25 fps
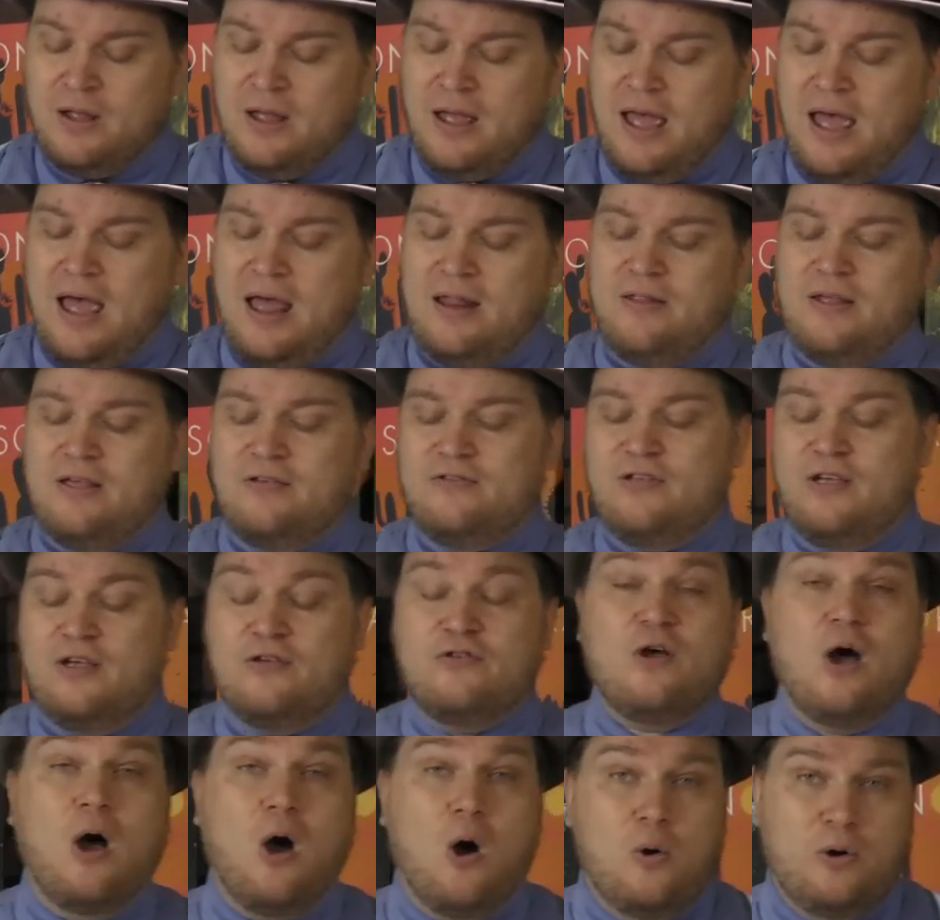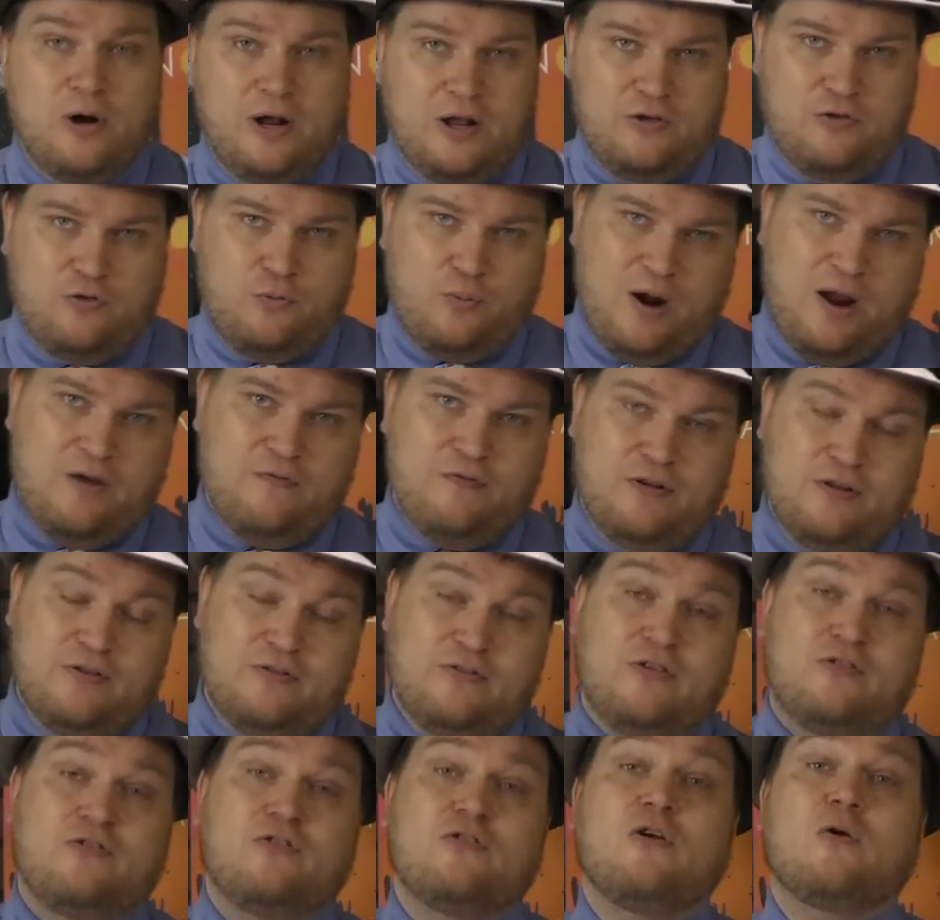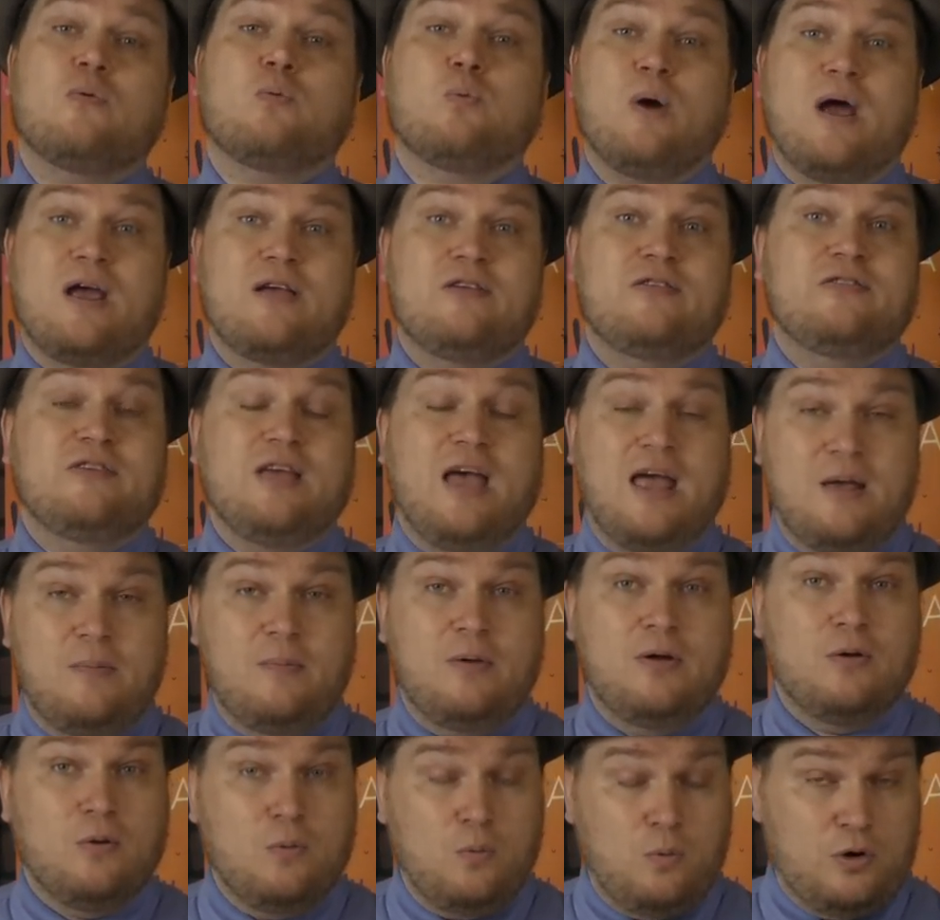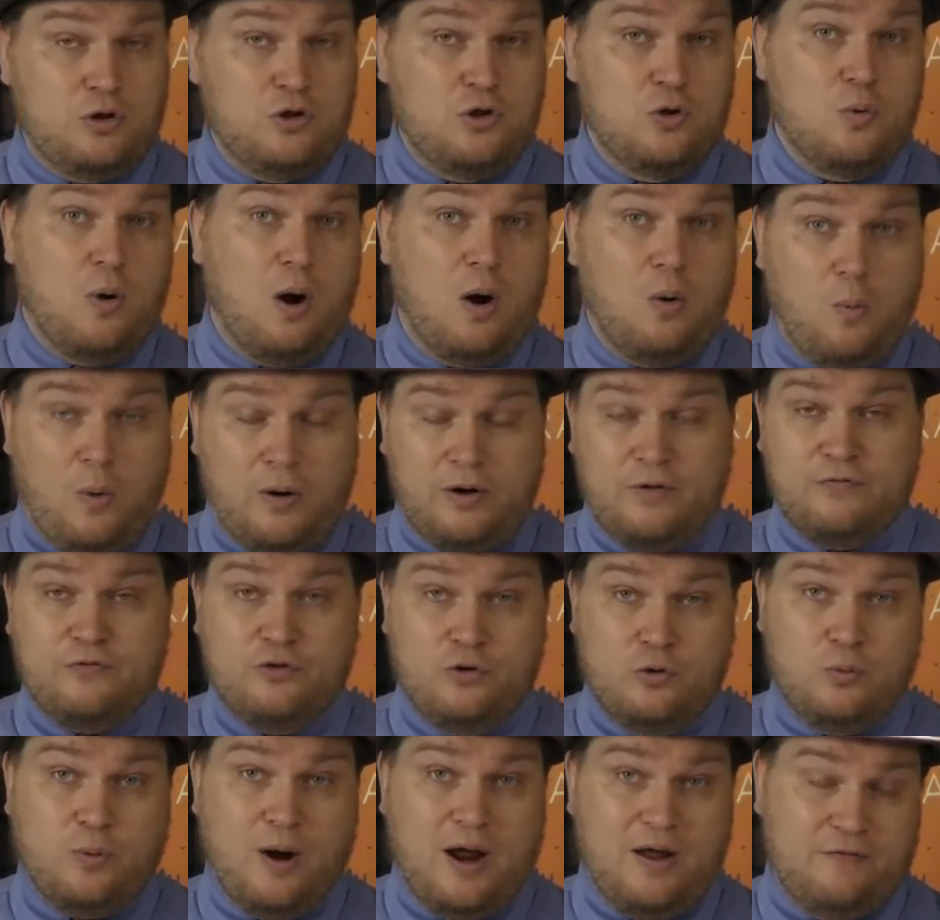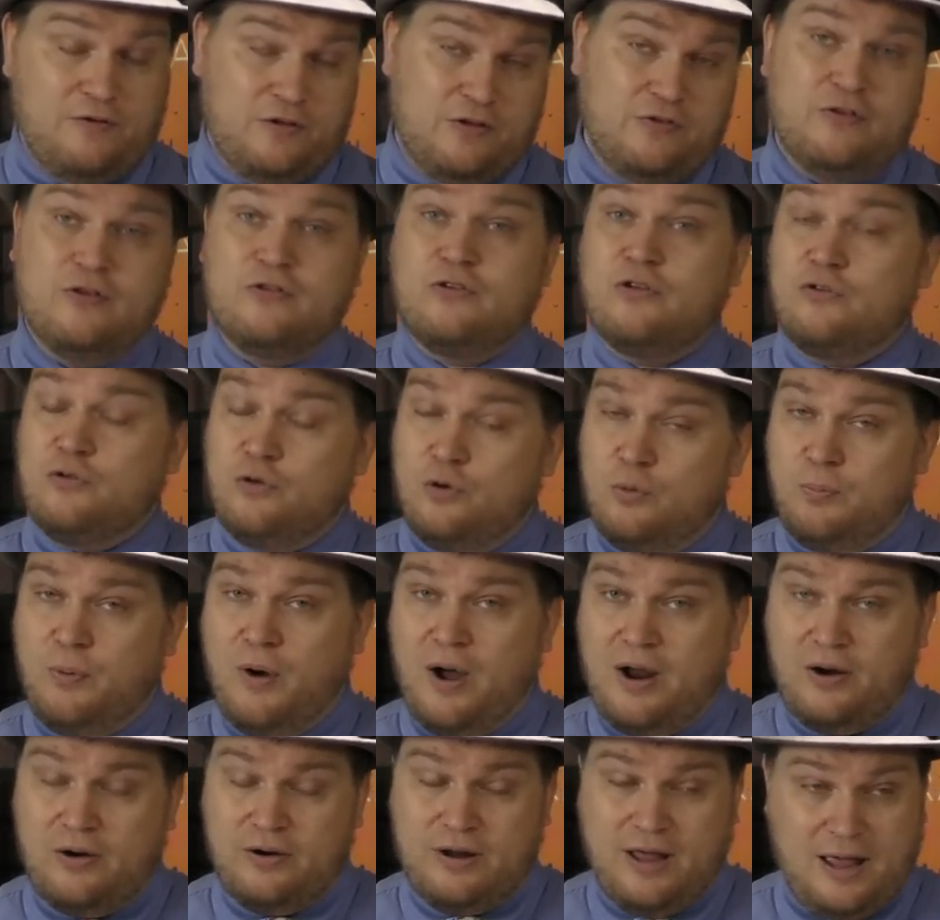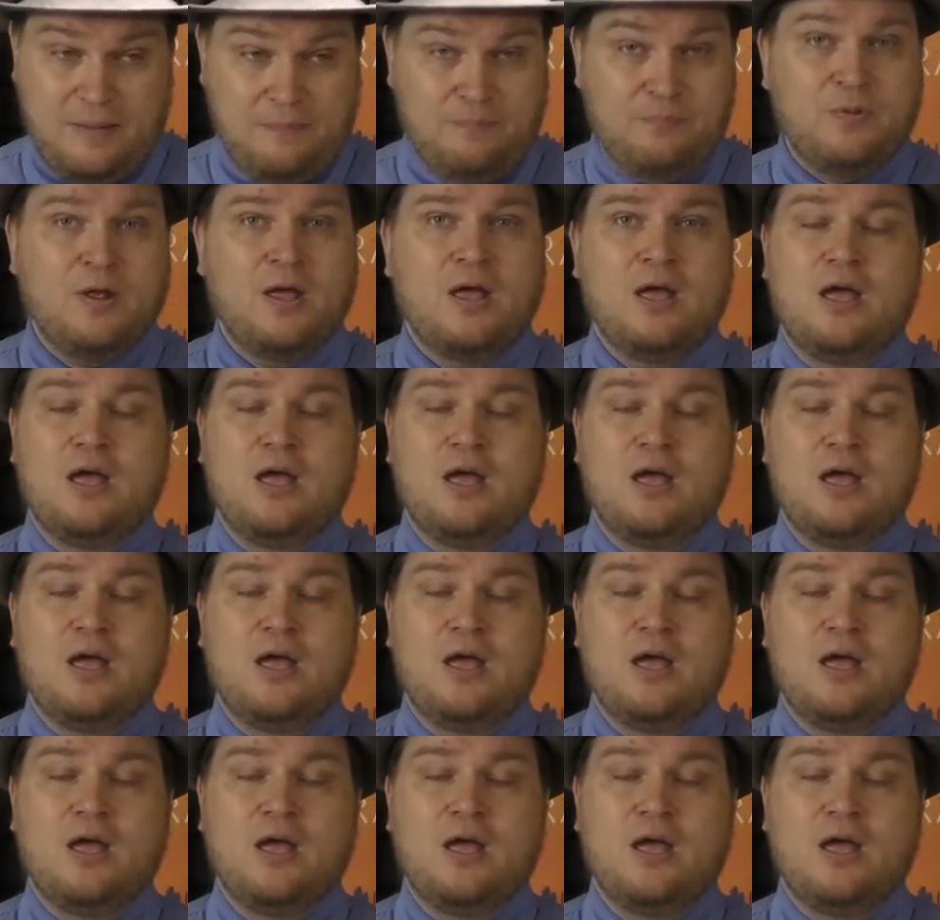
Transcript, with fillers: And this is Odin's Ravens. This is a race game where you are one of two Ravens. It's a two player game.